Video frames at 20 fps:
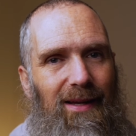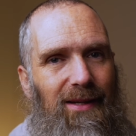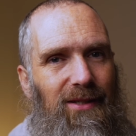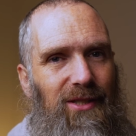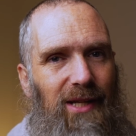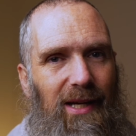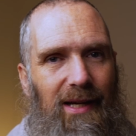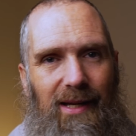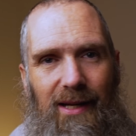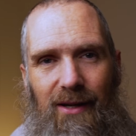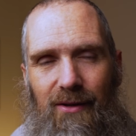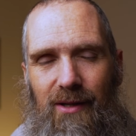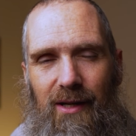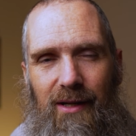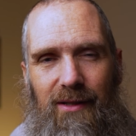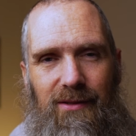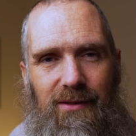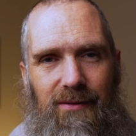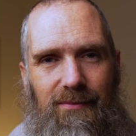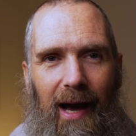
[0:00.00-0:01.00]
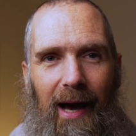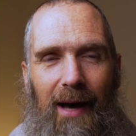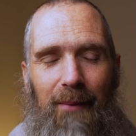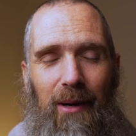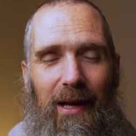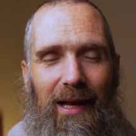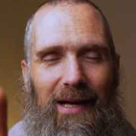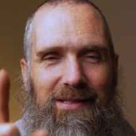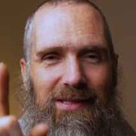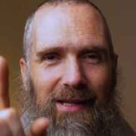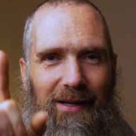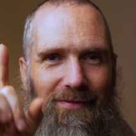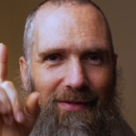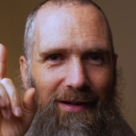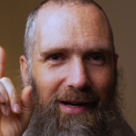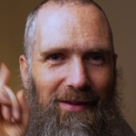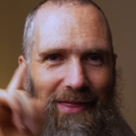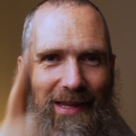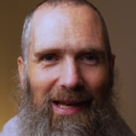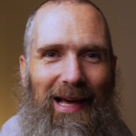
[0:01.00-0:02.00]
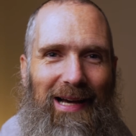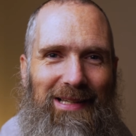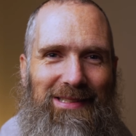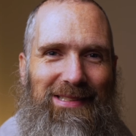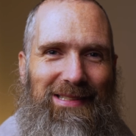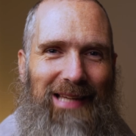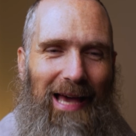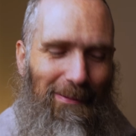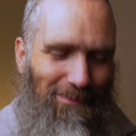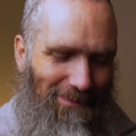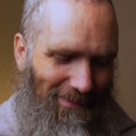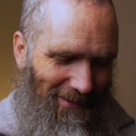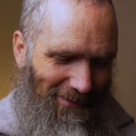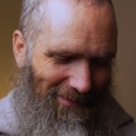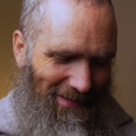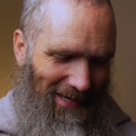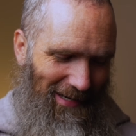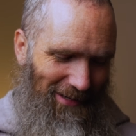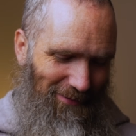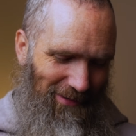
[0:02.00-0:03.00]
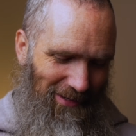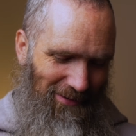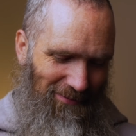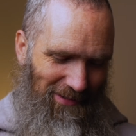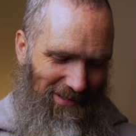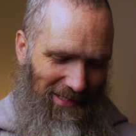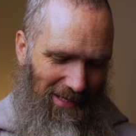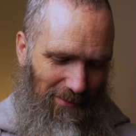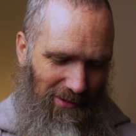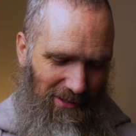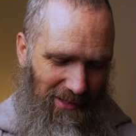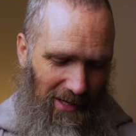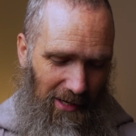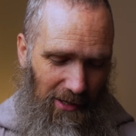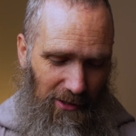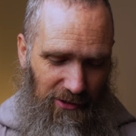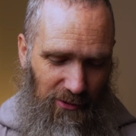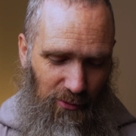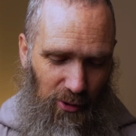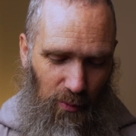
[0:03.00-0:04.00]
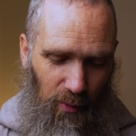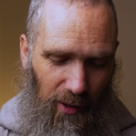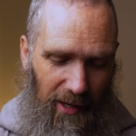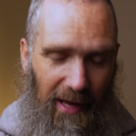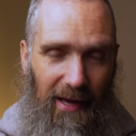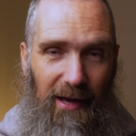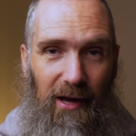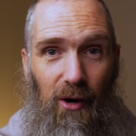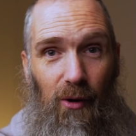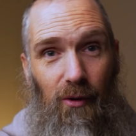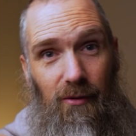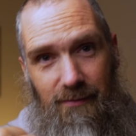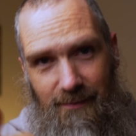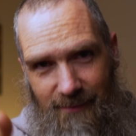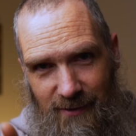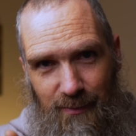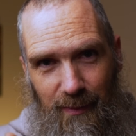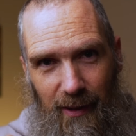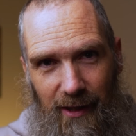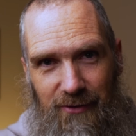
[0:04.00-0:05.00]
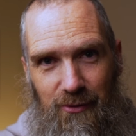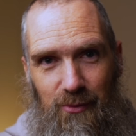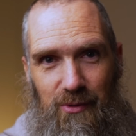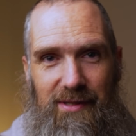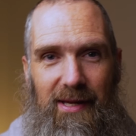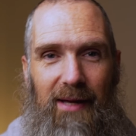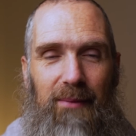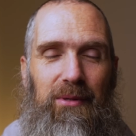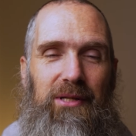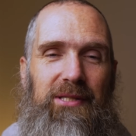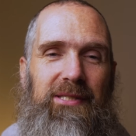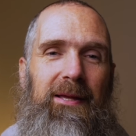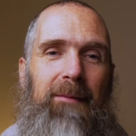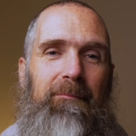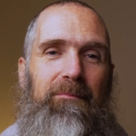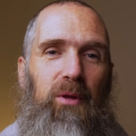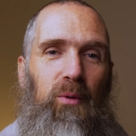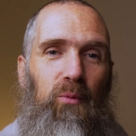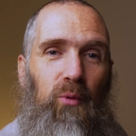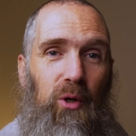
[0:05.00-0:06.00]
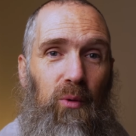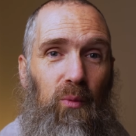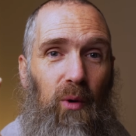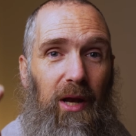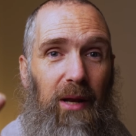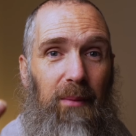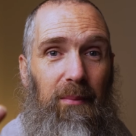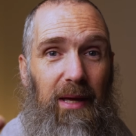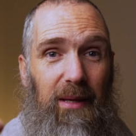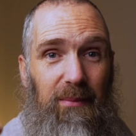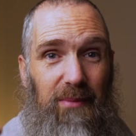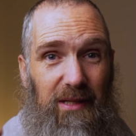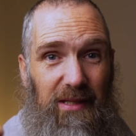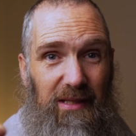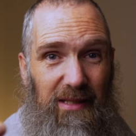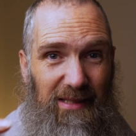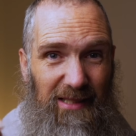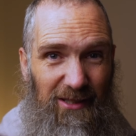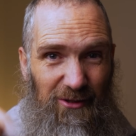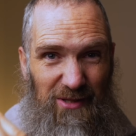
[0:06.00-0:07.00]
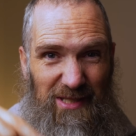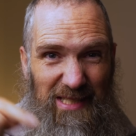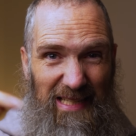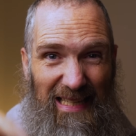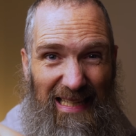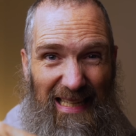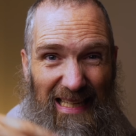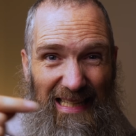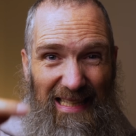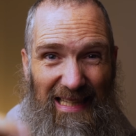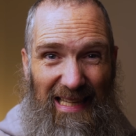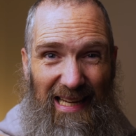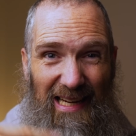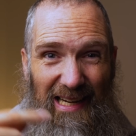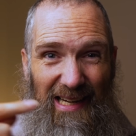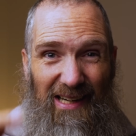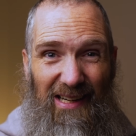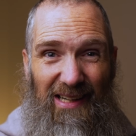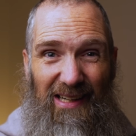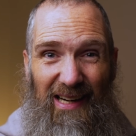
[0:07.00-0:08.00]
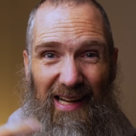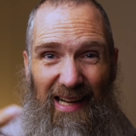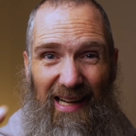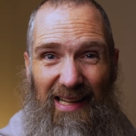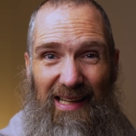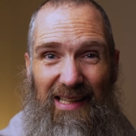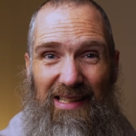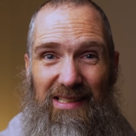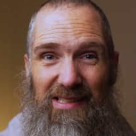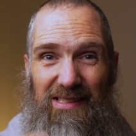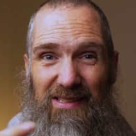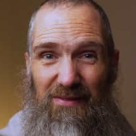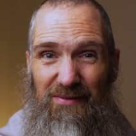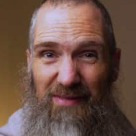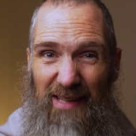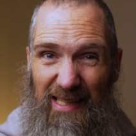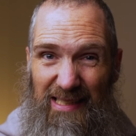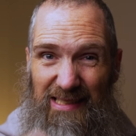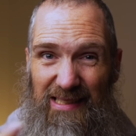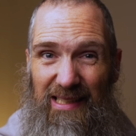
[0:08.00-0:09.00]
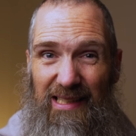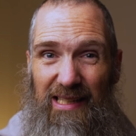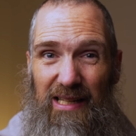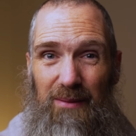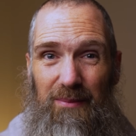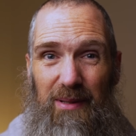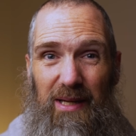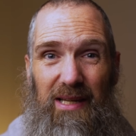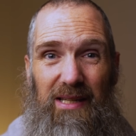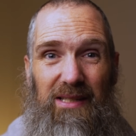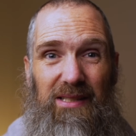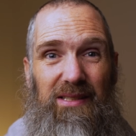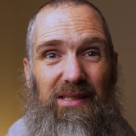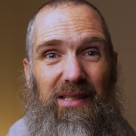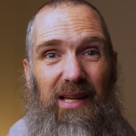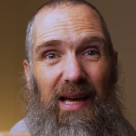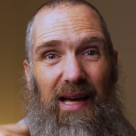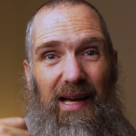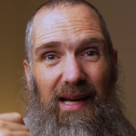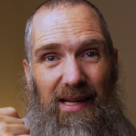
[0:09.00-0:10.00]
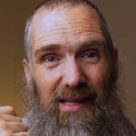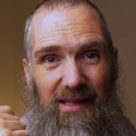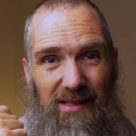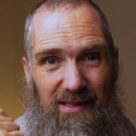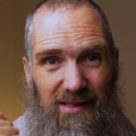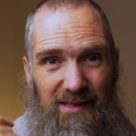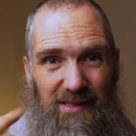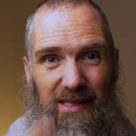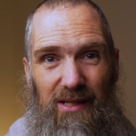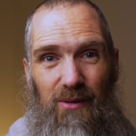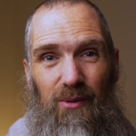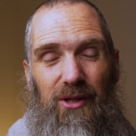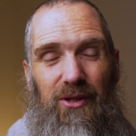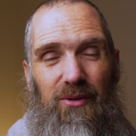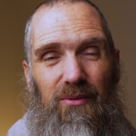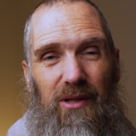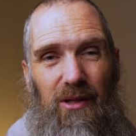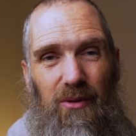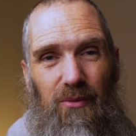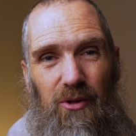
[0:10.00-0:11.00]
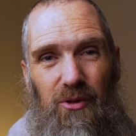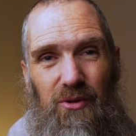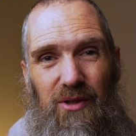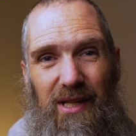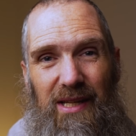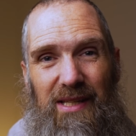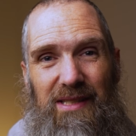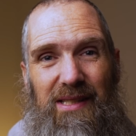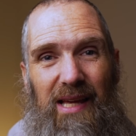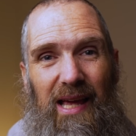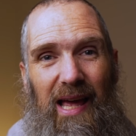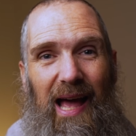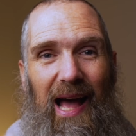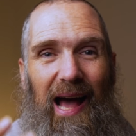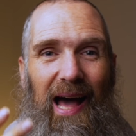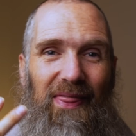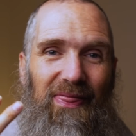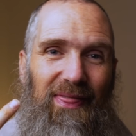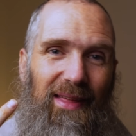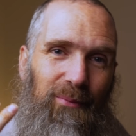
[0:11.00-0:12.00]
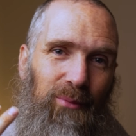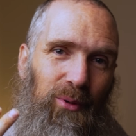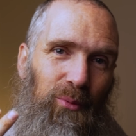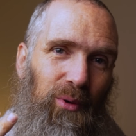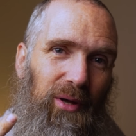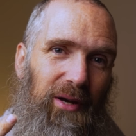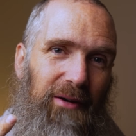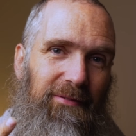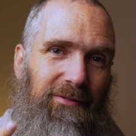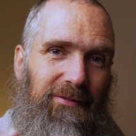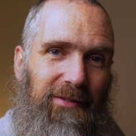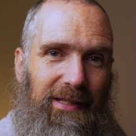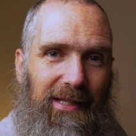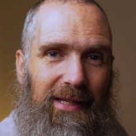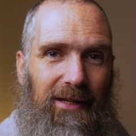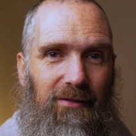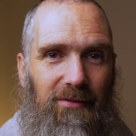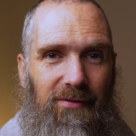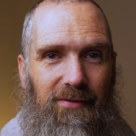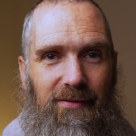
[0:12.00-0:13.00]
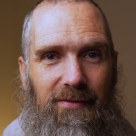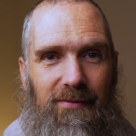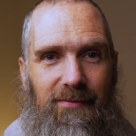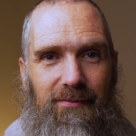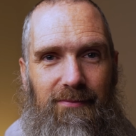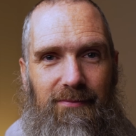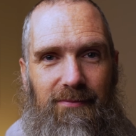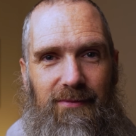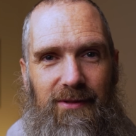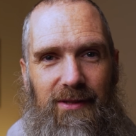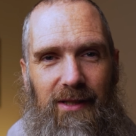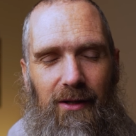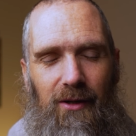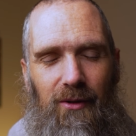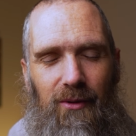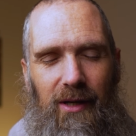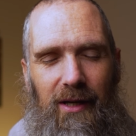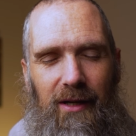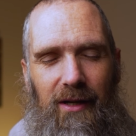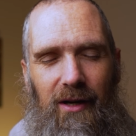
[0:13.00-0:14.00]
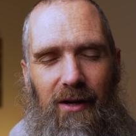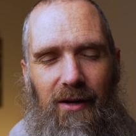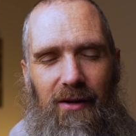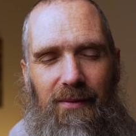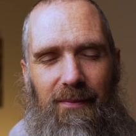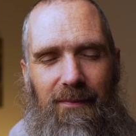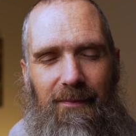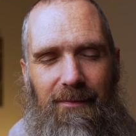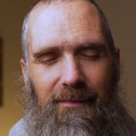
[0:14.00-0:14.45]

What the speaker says: Check it out, guys. And I forgot the last step of getting rid of resentment. So we want to spot the resentments. We want to maybe, dig in there and vent a little bit and see what the real root is. And then we want to forgive. Say, okay, God,